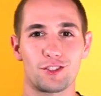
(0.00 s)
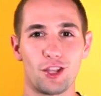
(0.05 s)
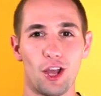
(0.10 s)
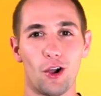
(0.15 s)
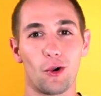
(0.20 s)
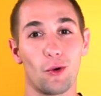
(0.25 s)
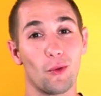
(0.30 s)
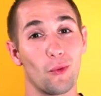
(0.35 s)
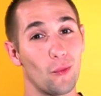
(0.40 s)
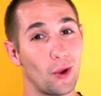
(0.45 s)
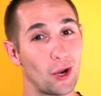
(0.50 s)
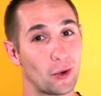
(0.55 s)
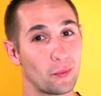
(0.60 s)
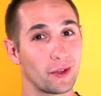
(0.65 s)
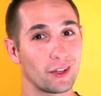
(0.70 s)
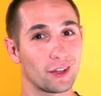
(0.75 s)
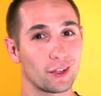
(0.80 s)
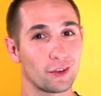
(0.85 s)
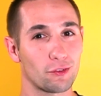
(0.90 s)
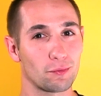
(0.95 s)
So, what did we
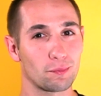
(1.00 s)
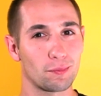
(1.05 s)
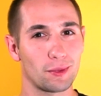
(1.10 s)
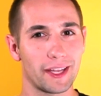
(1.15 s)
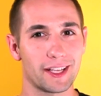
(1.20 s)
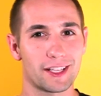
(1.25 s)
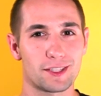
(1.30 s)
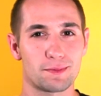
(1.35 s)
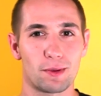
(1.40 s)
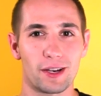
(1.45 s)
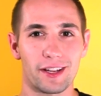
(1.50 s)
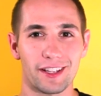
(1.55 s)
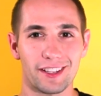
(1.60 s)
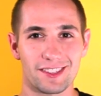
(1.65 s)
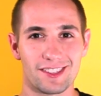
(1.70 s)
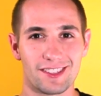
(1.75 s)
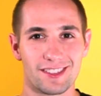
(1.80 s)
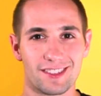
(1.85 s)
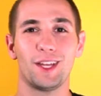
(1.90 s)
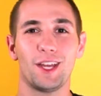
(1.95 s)
learn from Blake's
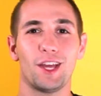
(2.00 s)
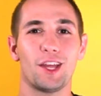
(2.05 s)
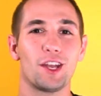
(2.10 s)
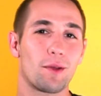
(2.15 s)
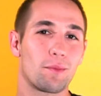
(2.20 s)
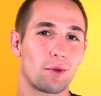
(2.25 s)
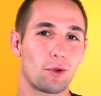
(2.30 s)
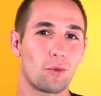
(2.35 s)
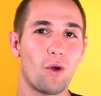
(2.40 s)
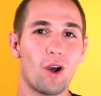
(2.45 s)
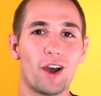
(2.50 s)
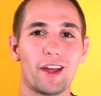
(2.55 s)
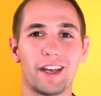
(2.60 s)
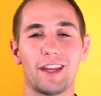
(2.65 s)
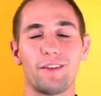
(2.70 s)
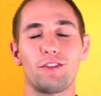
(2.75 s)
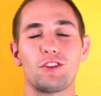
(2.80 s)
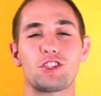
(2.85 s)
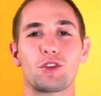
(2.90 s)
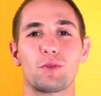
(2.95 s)
bricks? Number one,
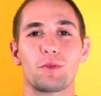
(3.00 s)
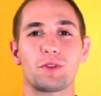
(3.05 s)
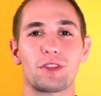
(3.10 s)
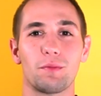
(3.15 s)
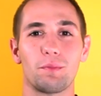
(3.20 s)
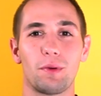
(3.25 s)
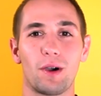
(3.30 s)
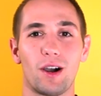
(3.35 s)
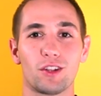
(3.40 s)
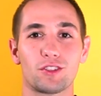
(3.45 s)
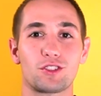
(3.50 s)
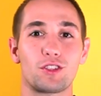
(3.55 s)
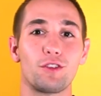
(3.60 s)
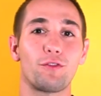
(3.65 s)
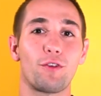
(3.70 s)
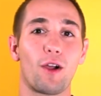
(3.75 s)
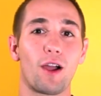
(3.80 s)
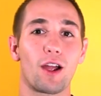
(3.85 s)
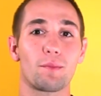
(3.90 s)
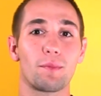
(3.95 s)
if you shoot with the ball too
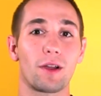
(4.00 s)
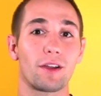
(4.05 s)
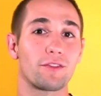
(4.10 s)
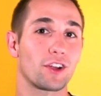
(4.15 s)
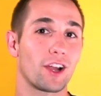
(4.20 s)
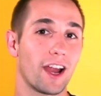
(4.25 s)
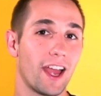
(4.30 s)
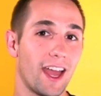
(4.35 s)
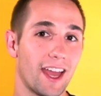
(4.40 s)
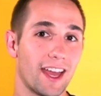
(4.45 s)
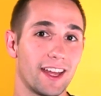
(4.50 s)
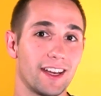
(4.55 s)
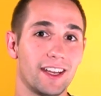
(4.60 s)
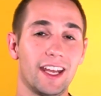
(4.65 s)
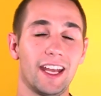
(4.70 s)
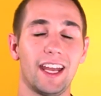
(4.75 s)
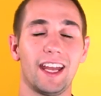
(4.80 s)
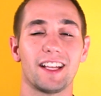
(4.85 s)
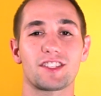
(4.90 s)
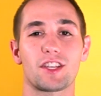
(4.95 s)
far above your head,
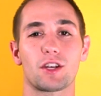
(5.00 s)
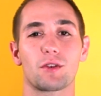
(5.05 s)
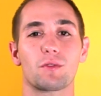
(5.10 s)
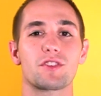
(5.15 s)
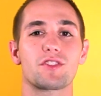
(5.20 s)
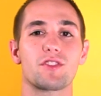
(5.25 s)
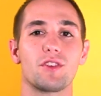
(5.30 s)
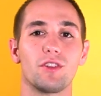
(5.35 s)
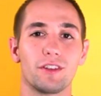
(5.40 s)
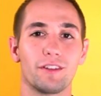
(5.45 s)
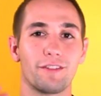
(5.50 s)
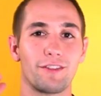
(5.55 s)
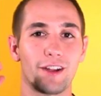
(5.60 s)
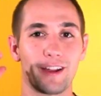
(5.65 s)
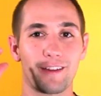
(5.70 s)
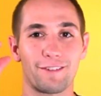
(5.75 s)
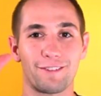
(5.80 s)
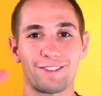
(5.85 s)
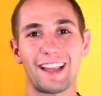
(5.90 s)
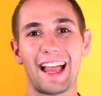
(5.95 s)
it's going to result in a
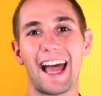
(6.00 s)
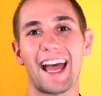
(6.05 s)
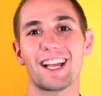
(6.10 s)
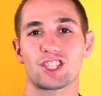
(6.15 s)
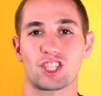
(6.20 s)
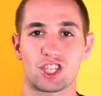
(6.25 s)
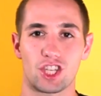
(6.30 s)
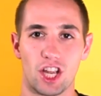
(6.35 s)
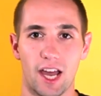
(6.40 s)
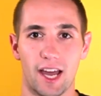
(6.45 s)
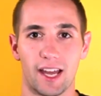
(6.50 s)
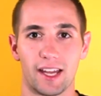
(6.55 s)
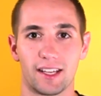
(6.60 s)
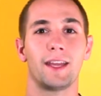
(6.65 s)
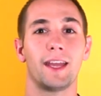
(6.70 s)
very flat shot.